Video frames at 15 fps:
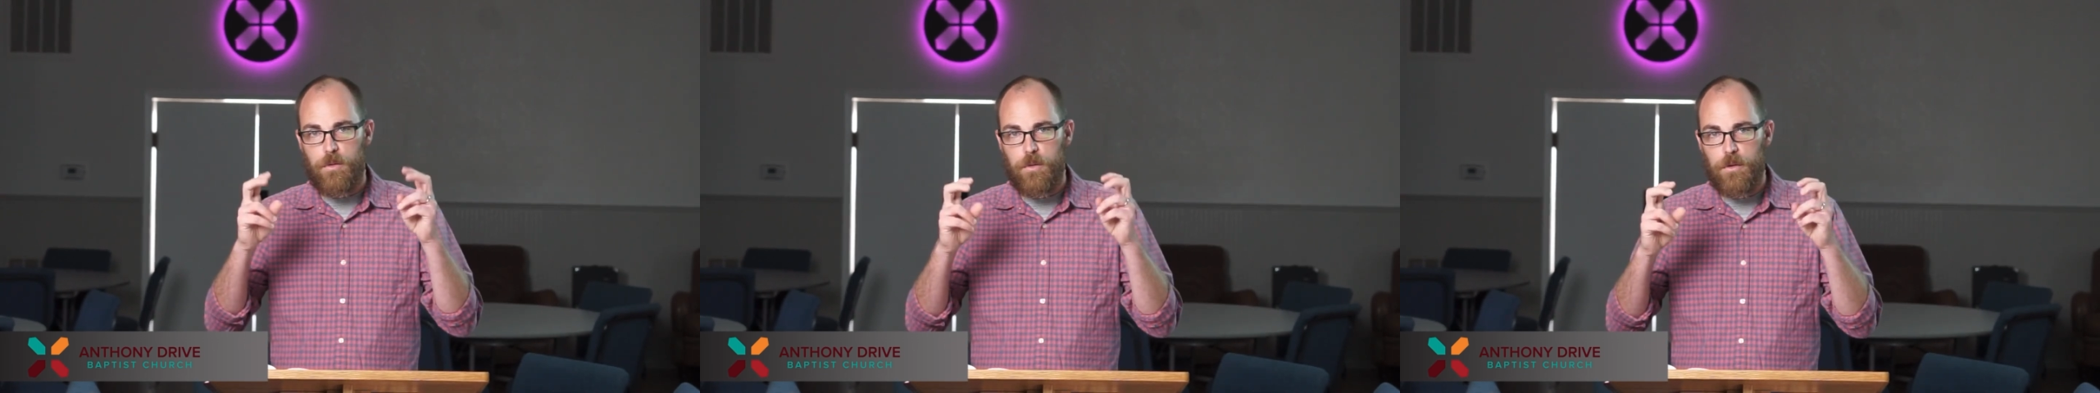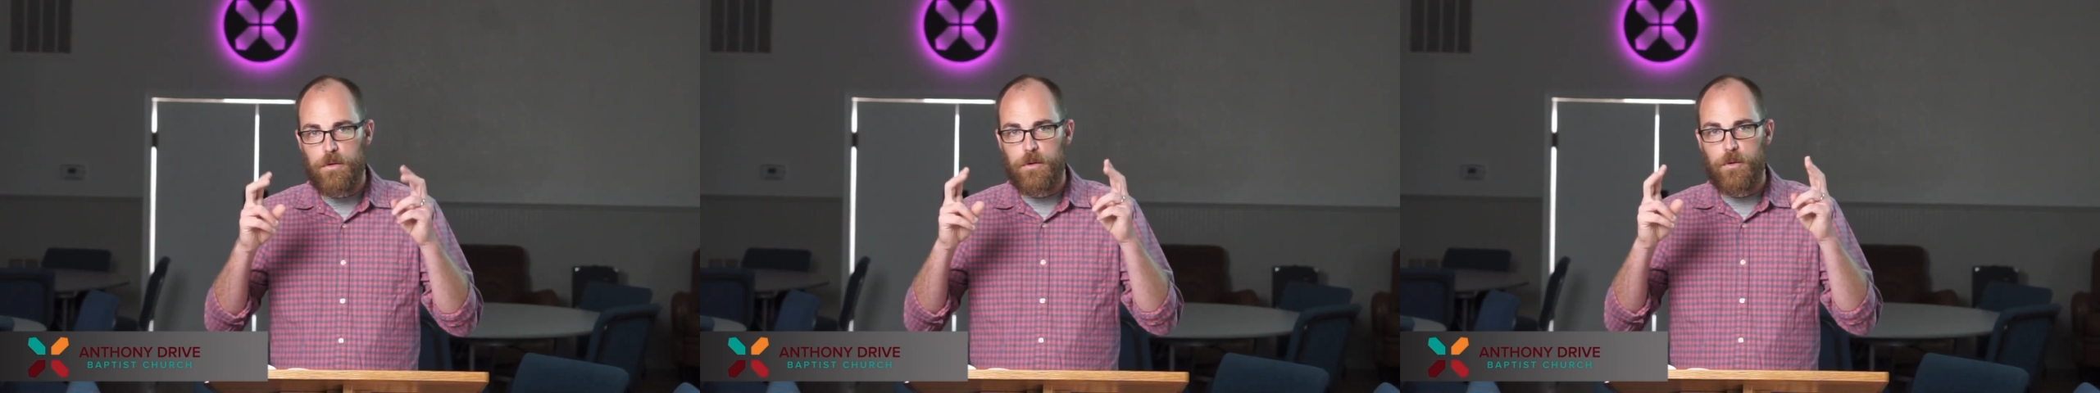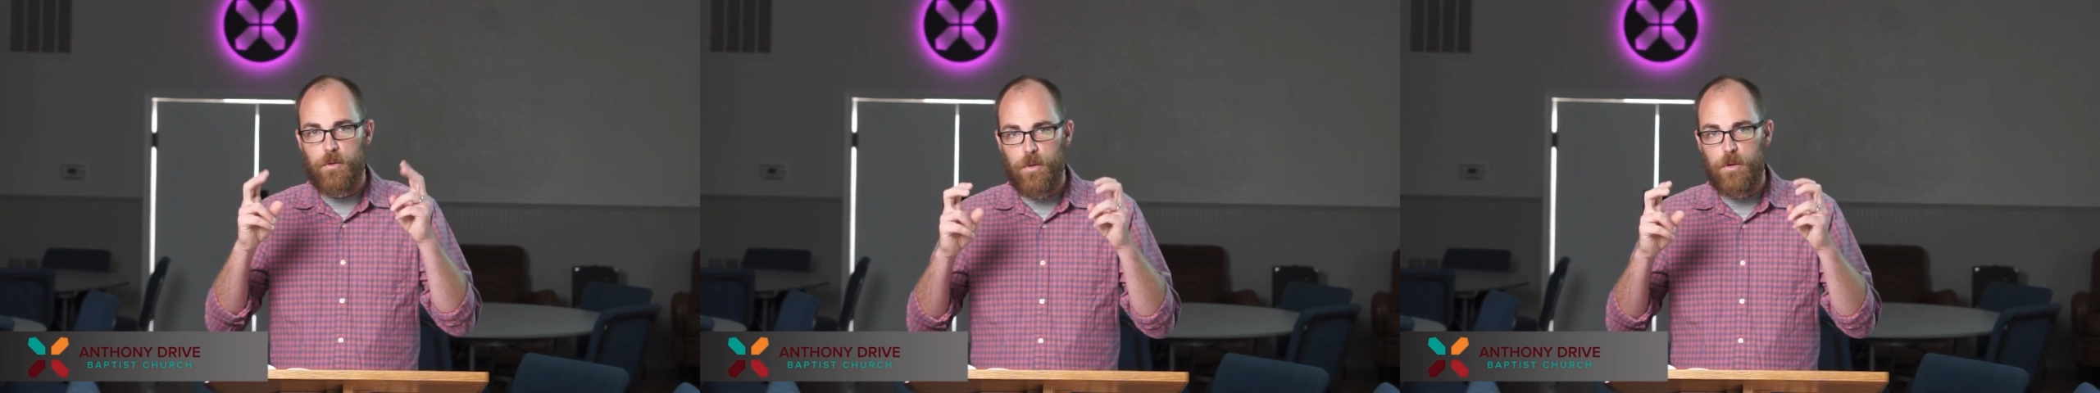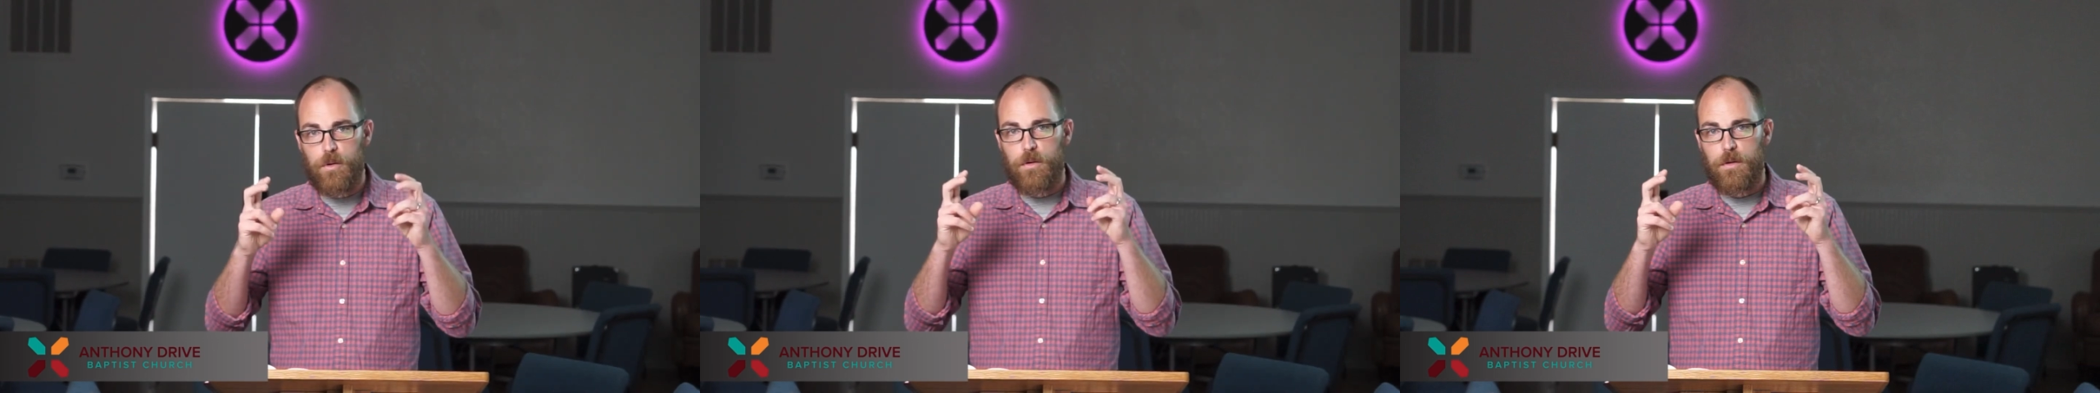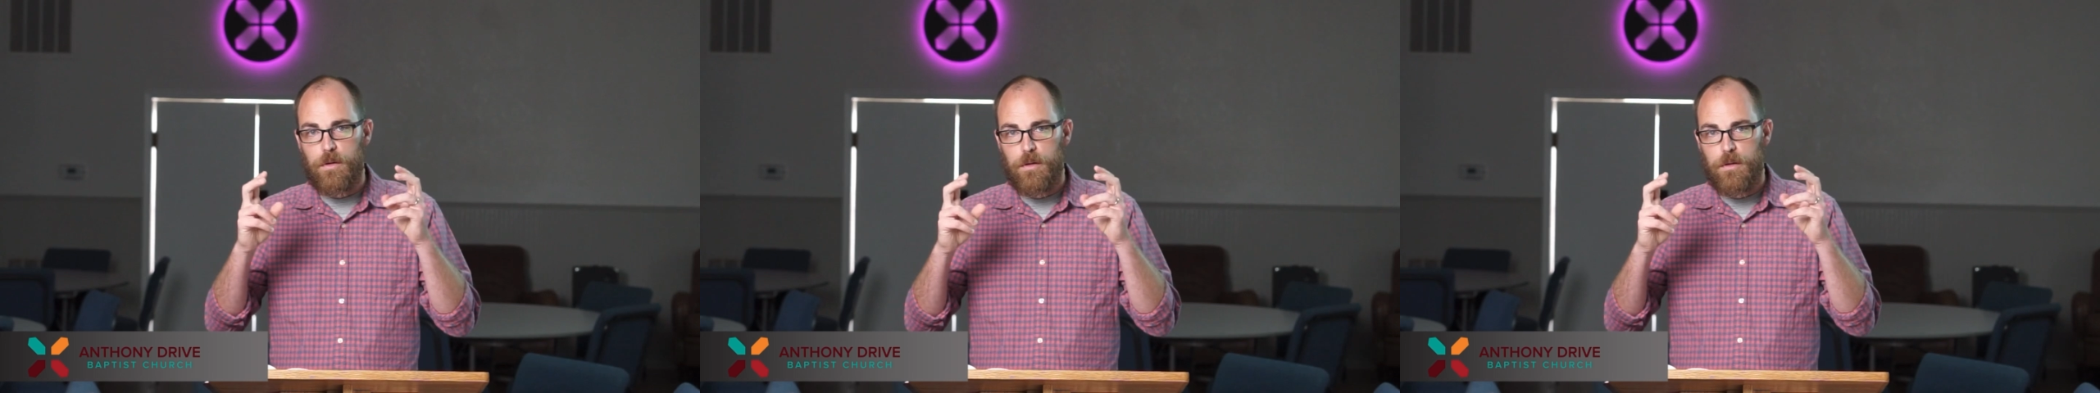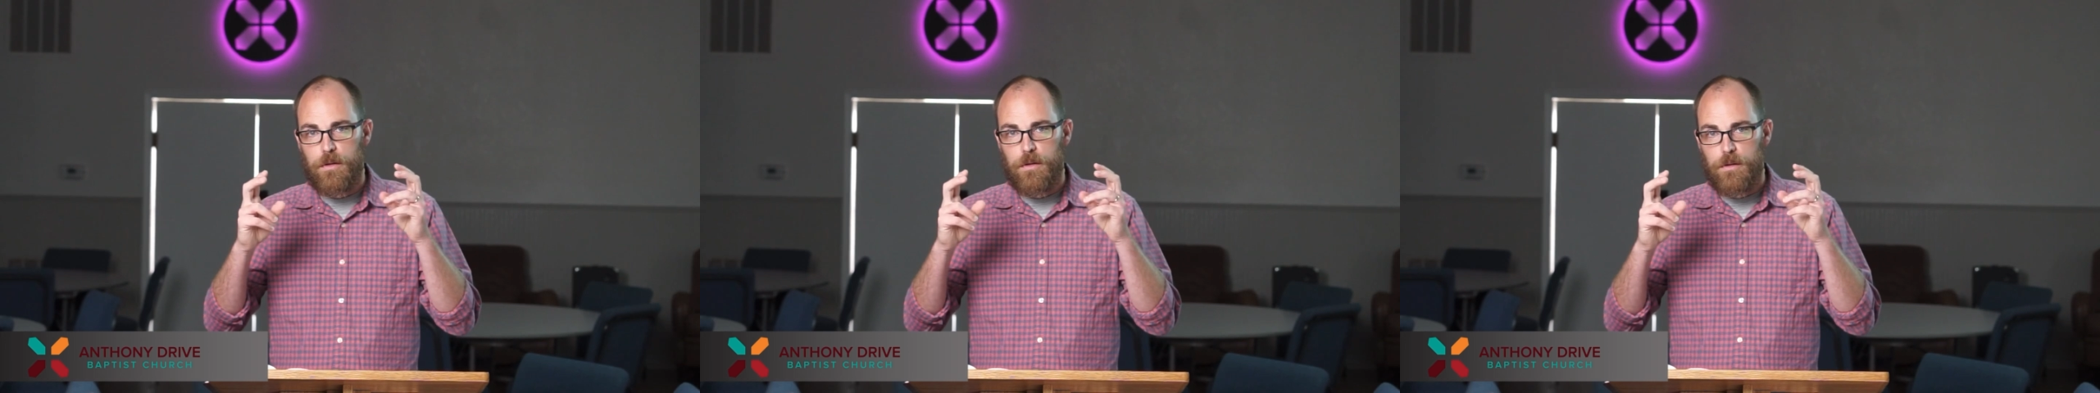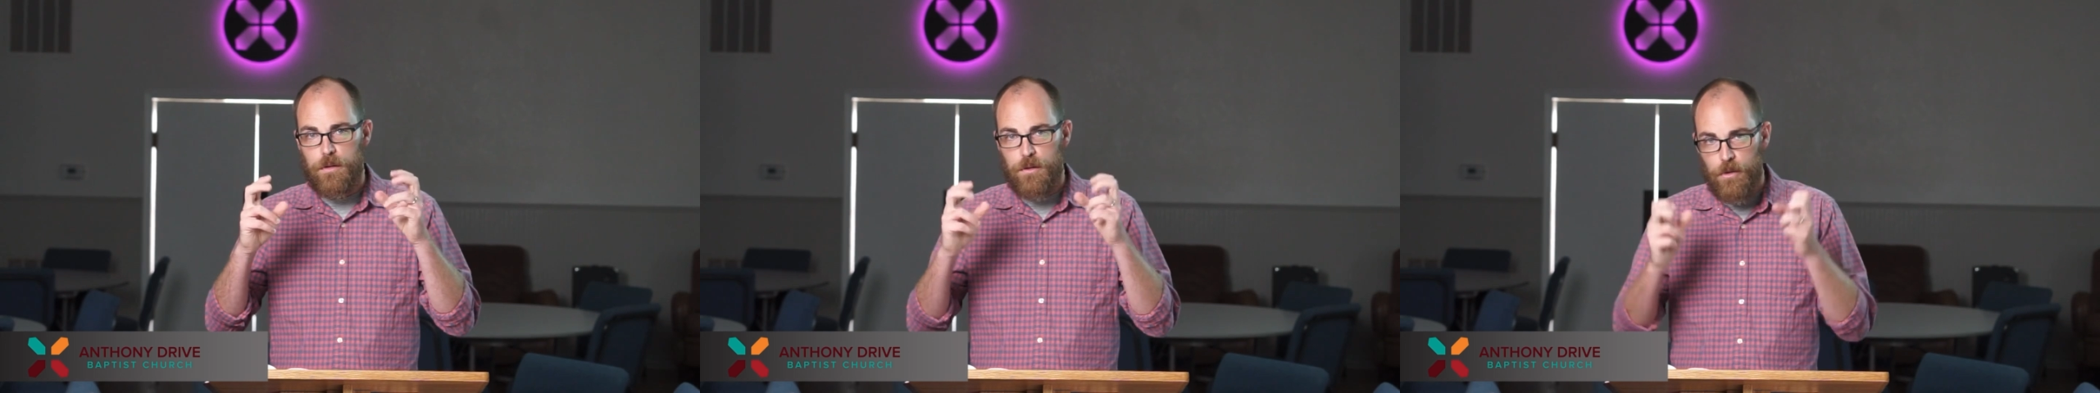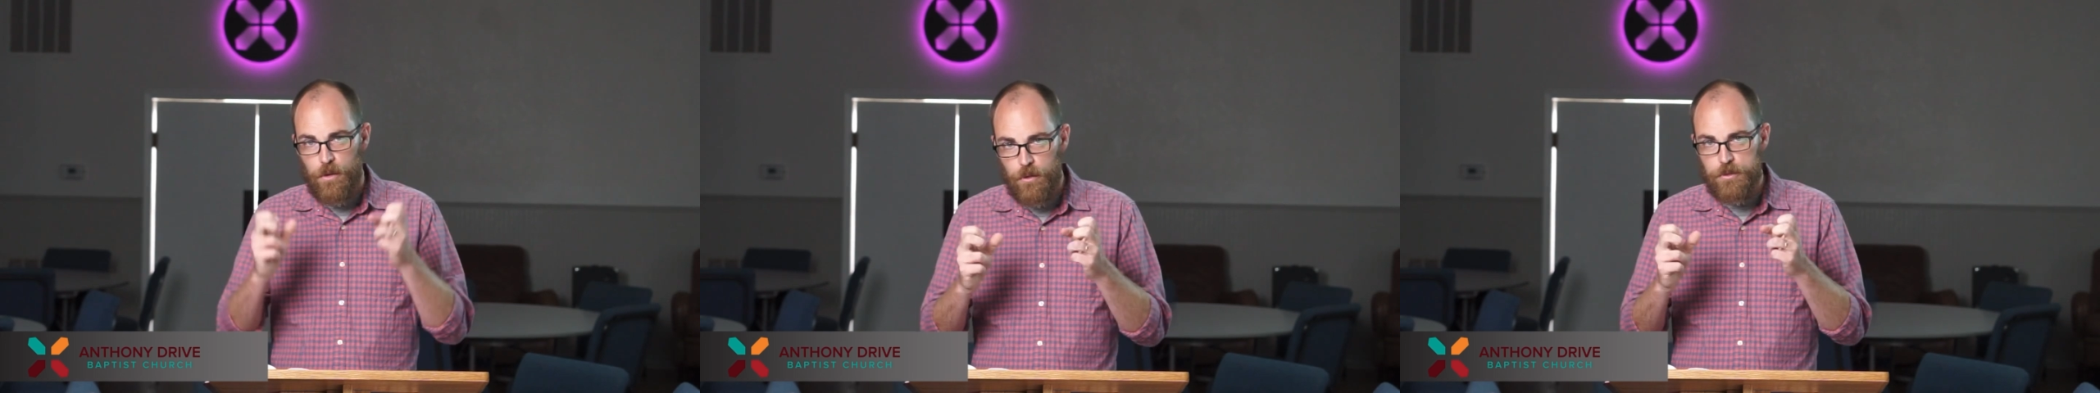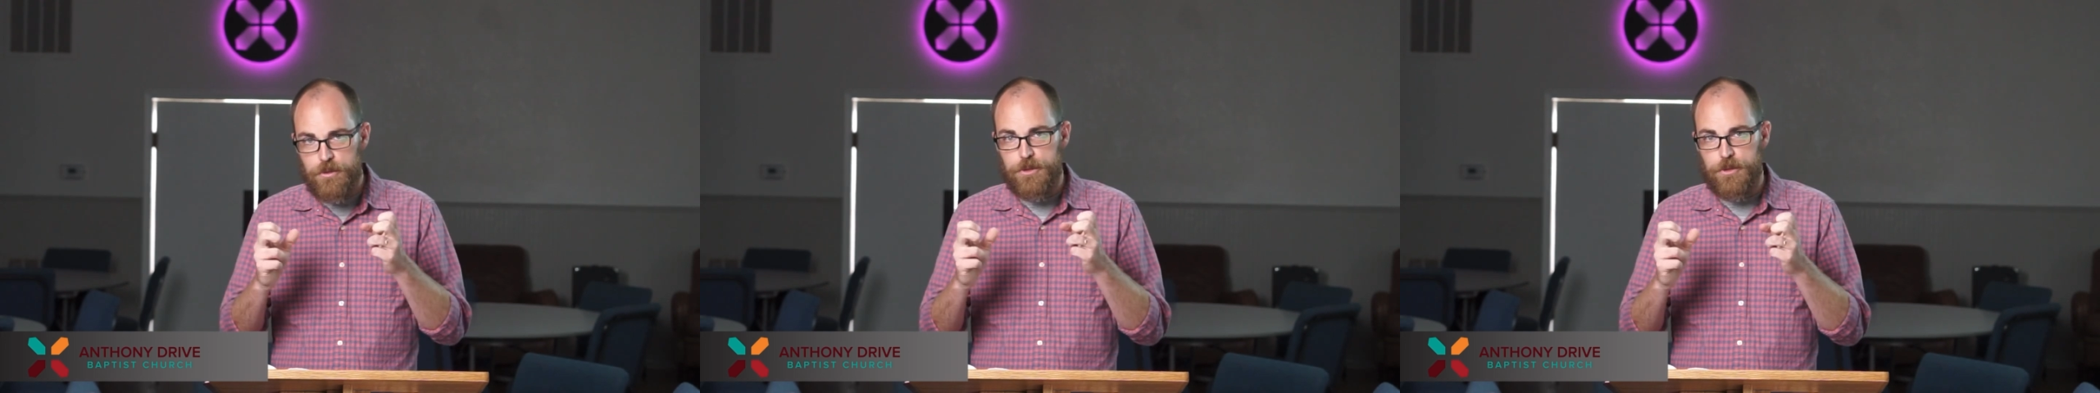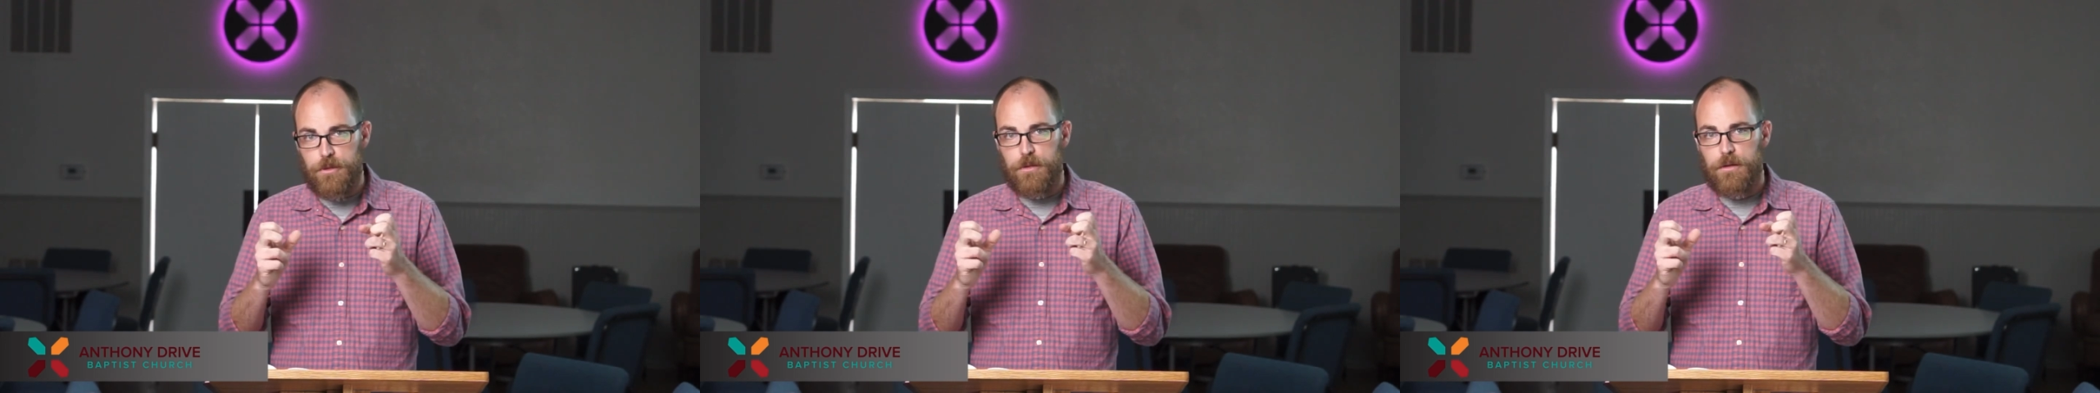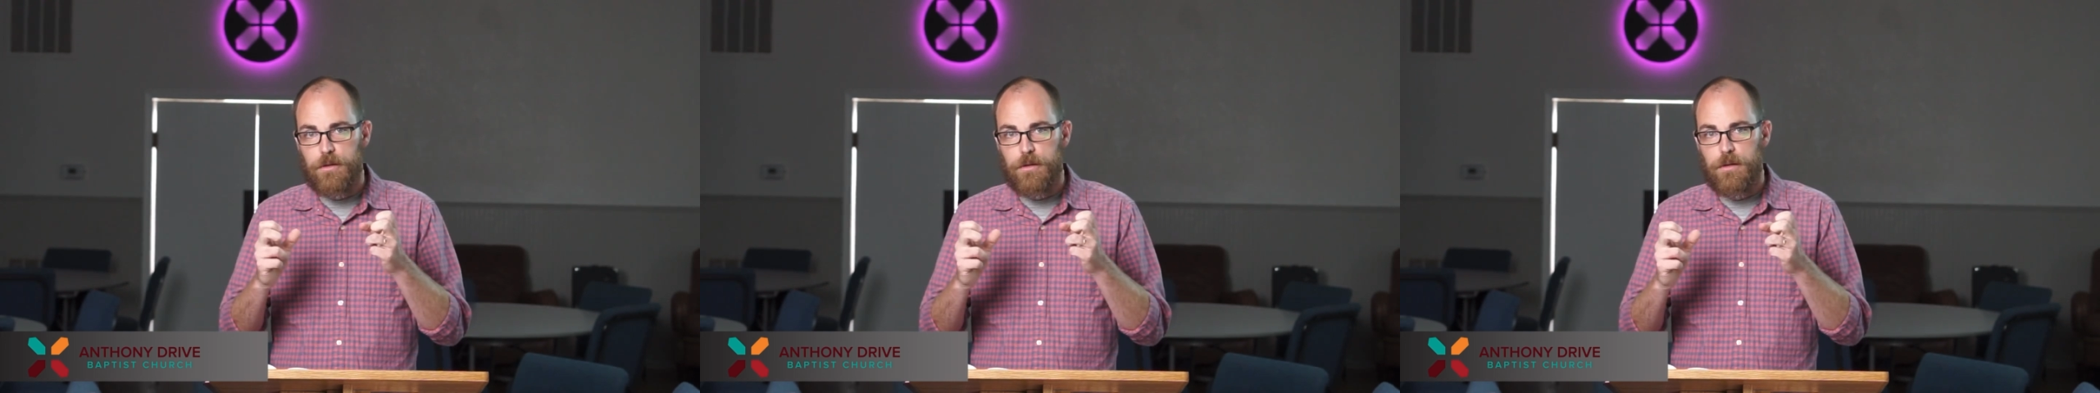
quote-unquote culture